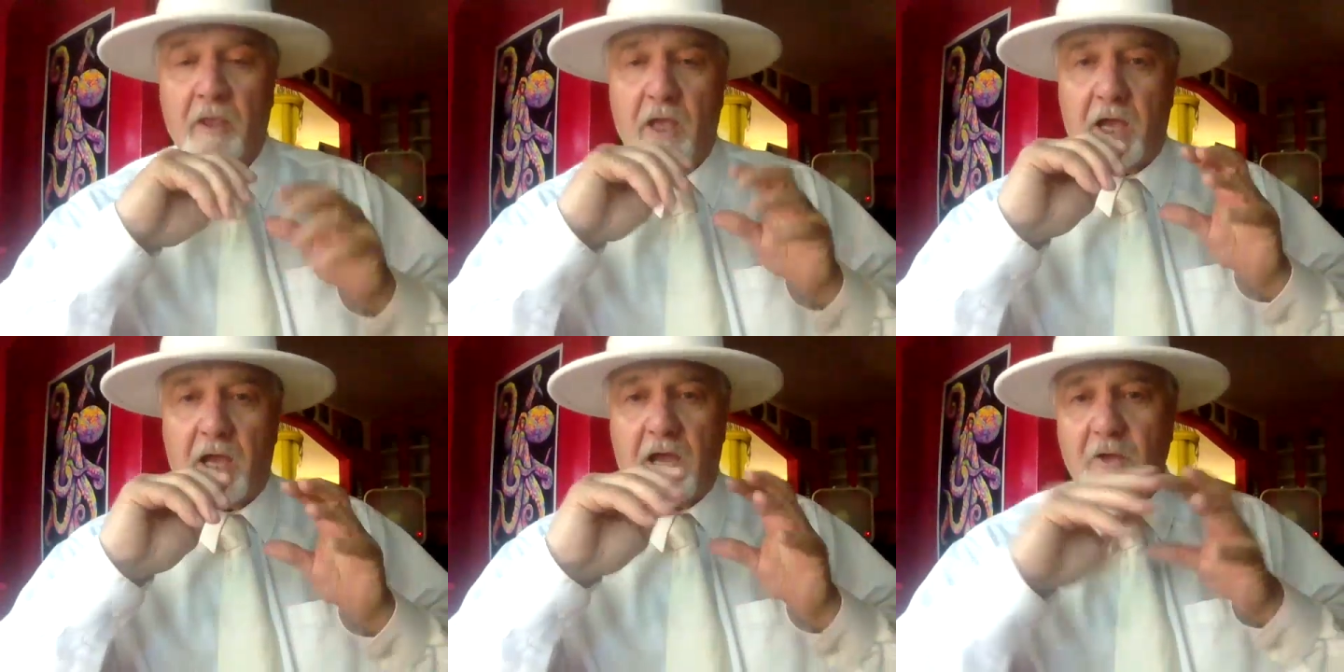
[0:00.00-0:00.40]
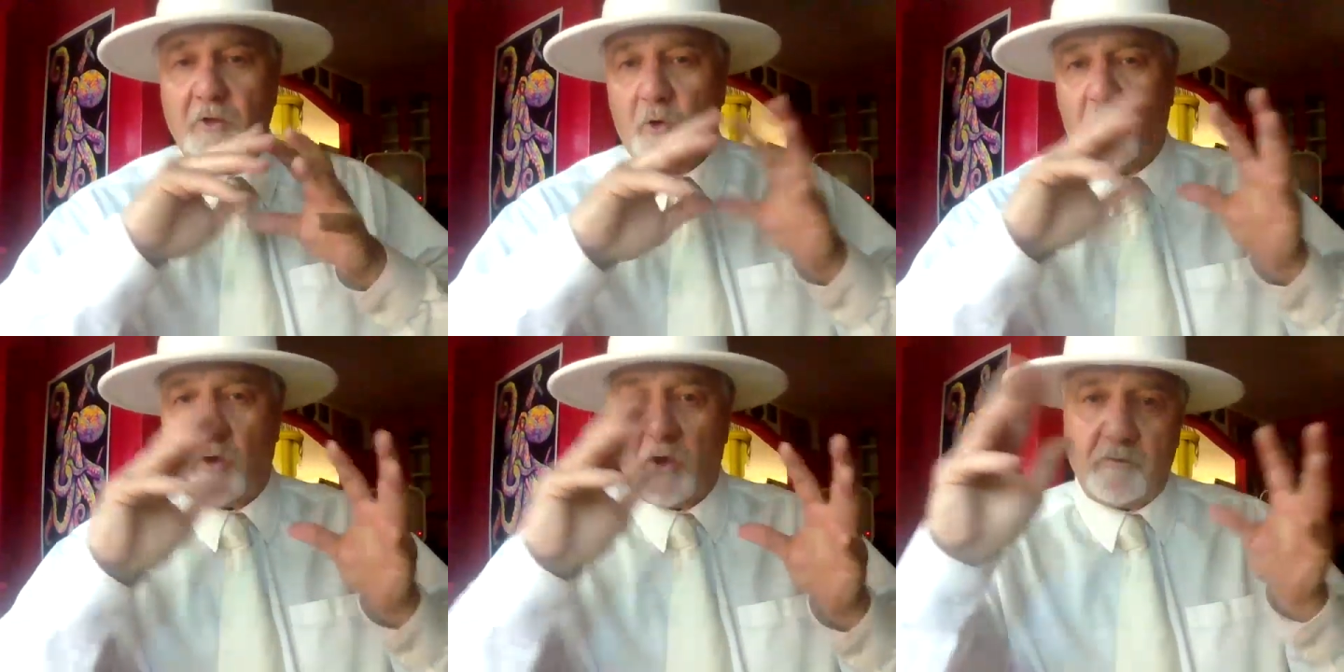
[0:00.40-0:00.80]
I
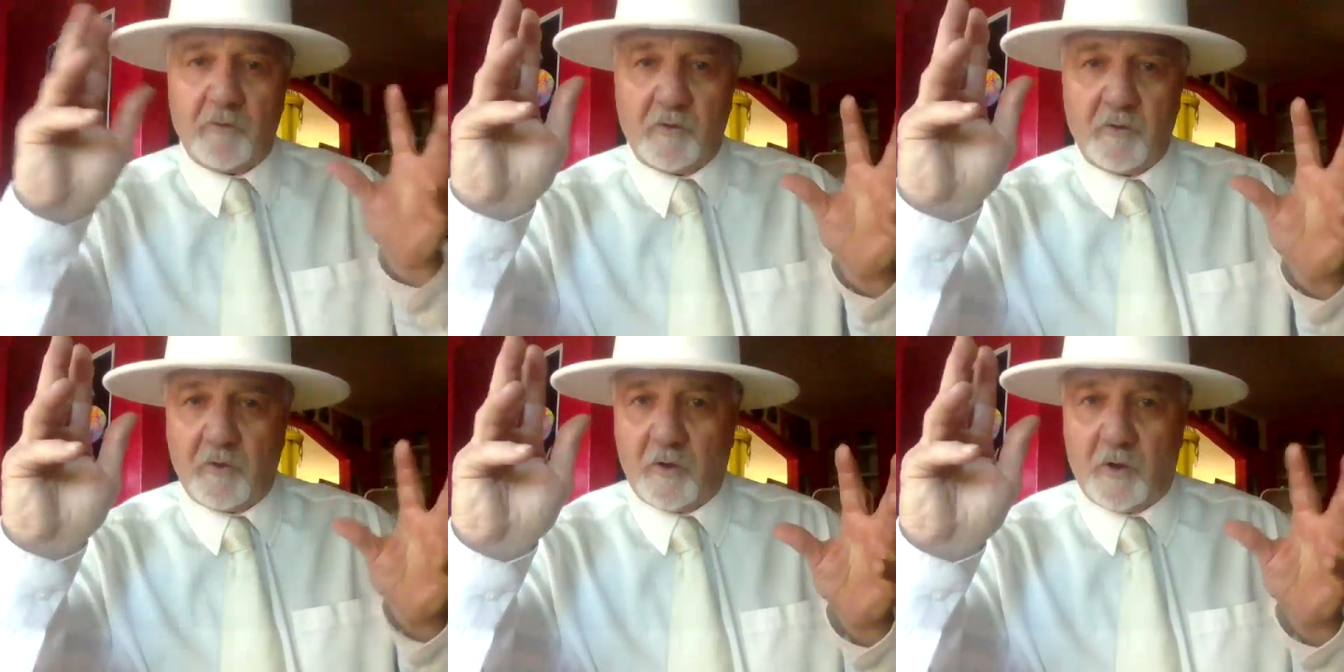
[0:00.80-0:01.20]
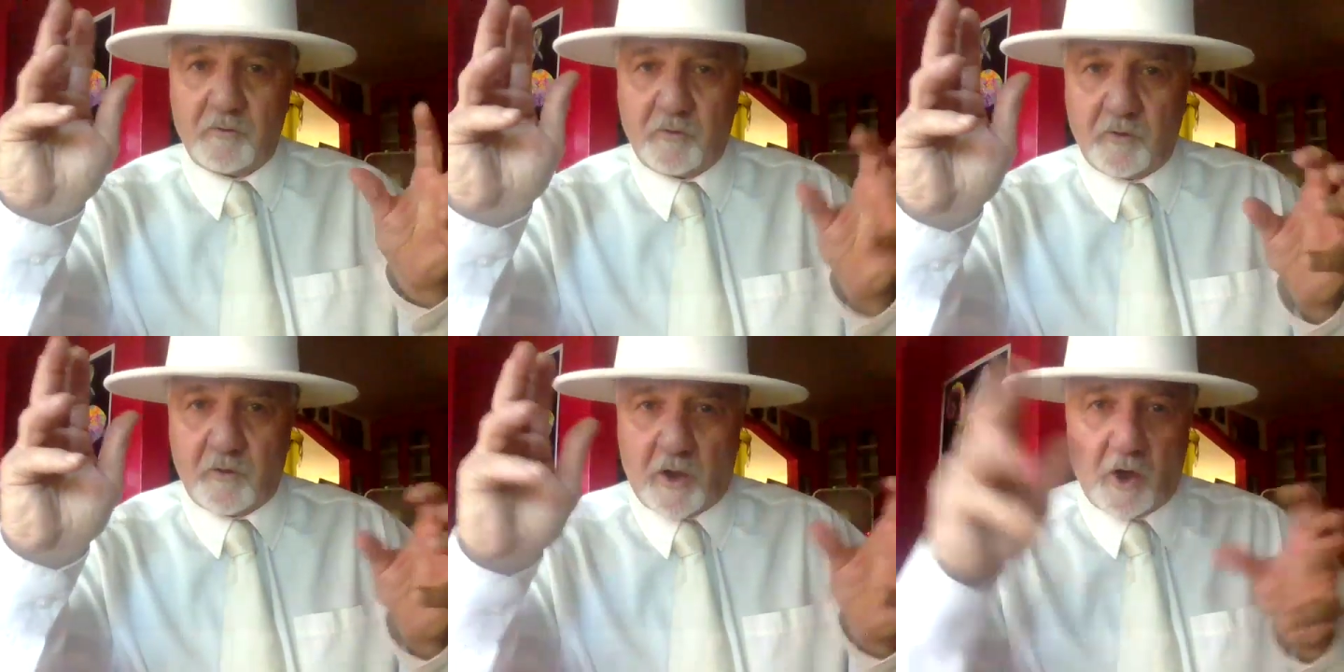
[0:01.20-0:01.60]

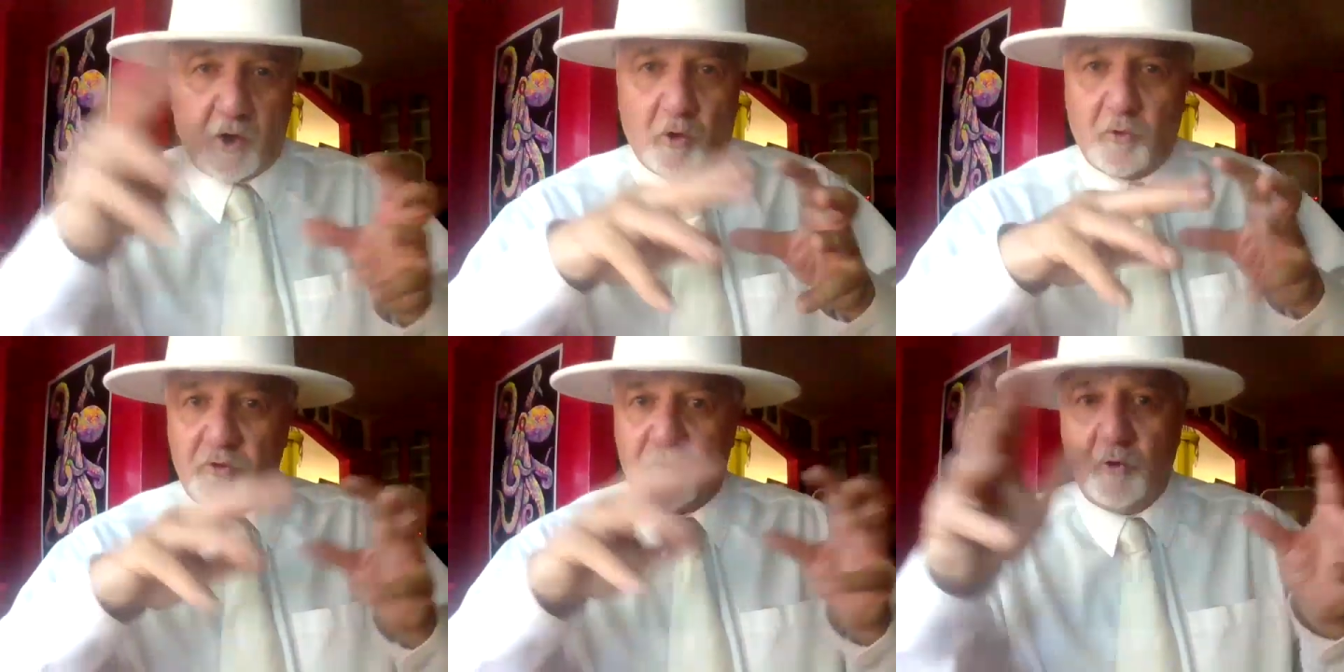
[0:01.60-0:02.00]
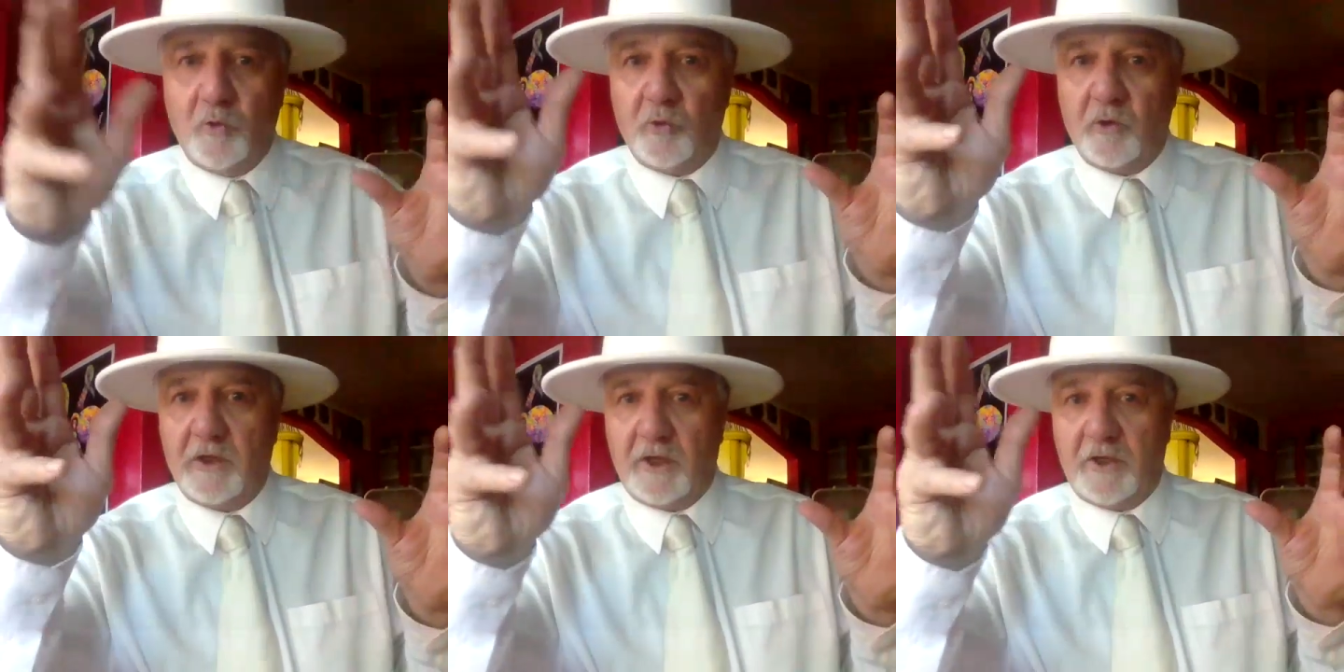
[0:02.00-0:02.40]
don't do
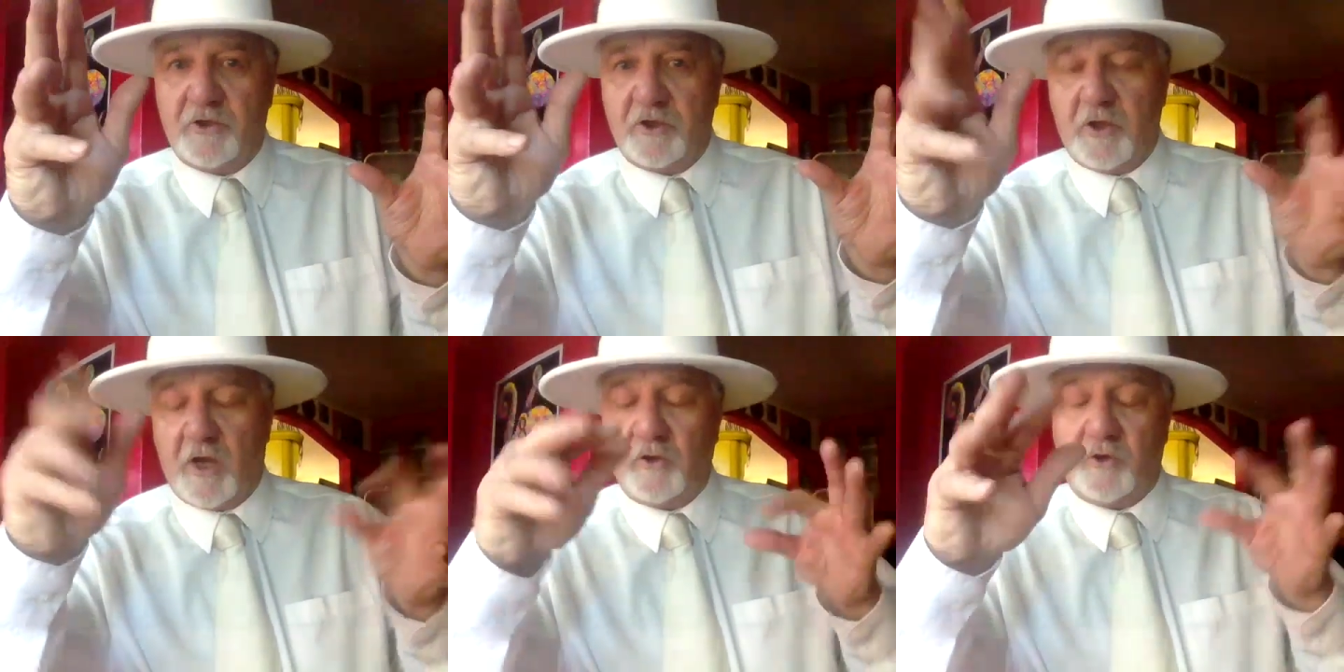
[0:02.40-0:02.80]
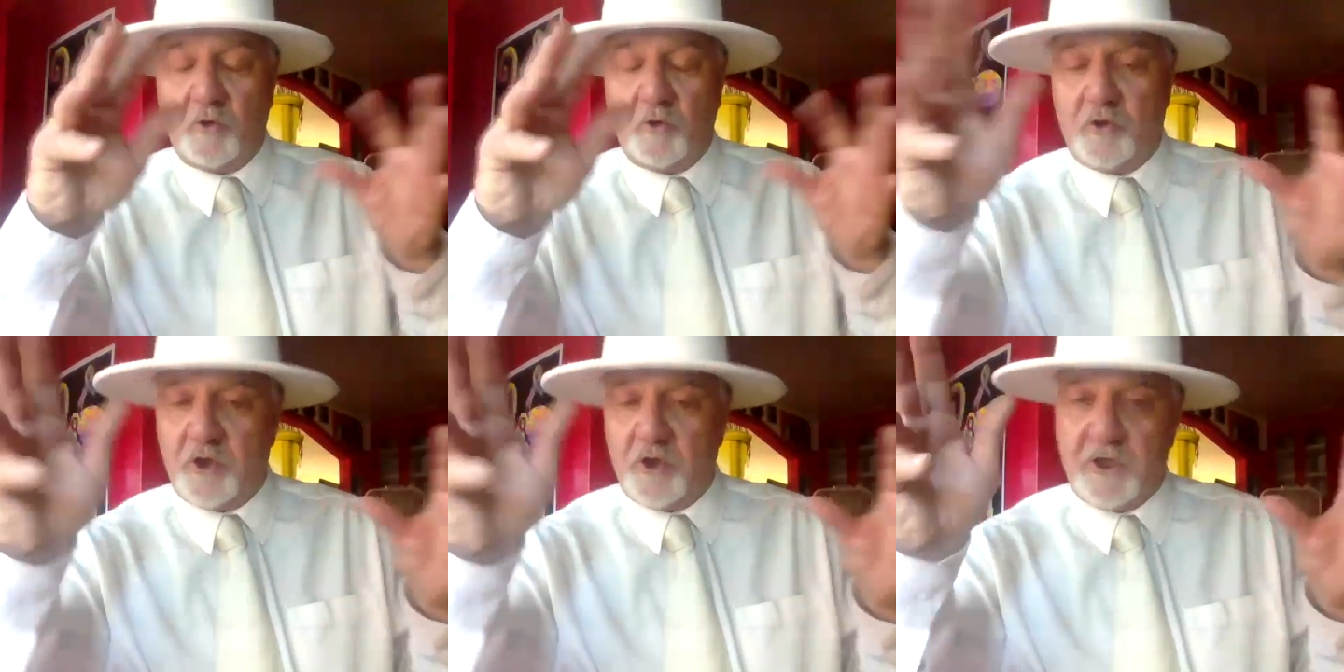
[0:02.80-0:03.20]
religion, I
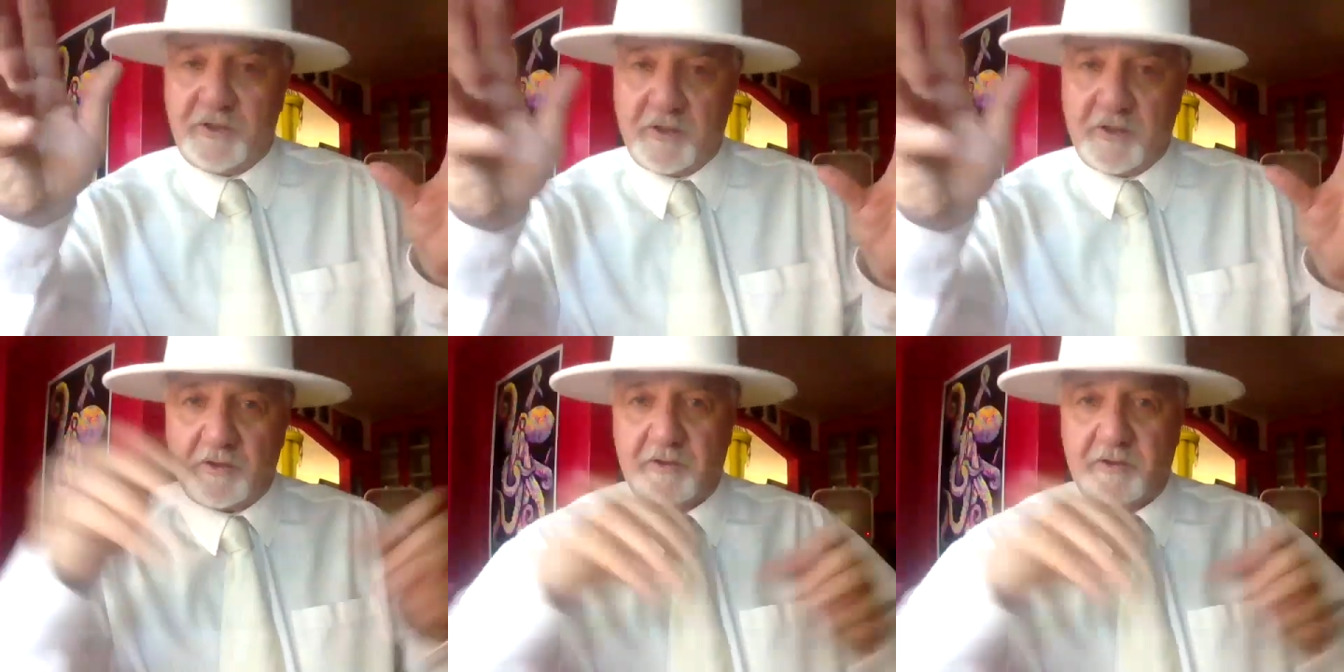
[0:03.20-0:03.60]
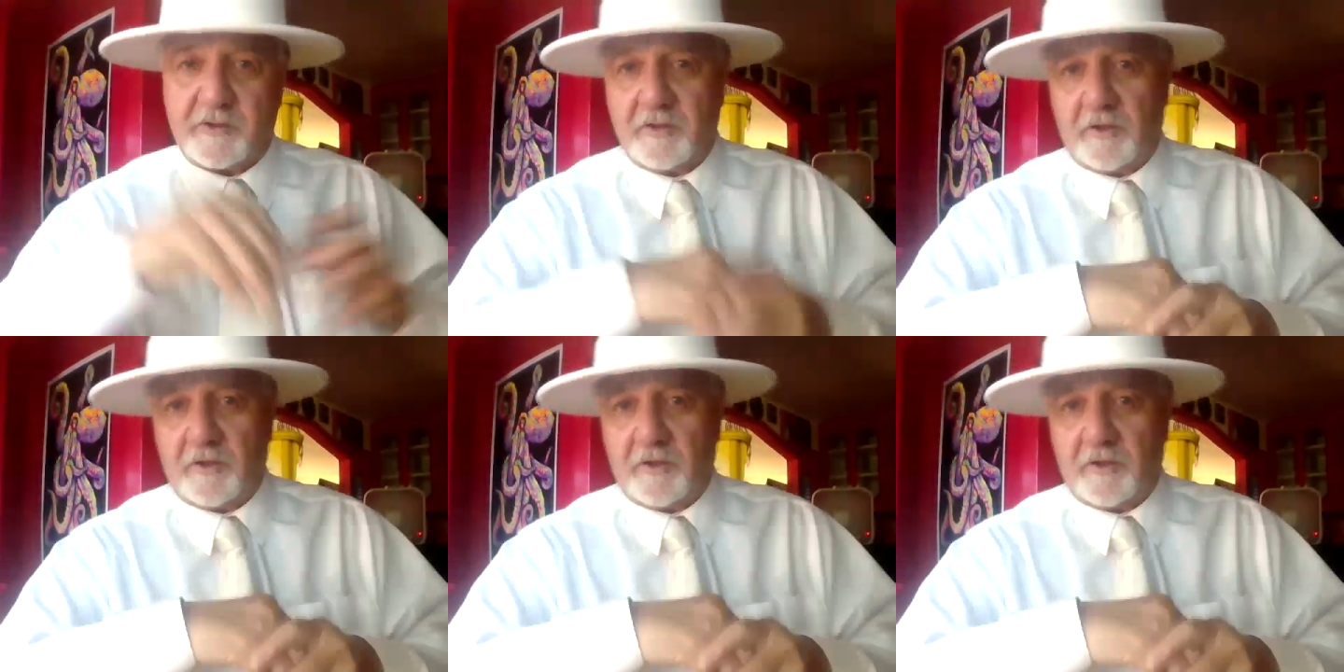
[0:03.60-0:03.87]
do Jesus.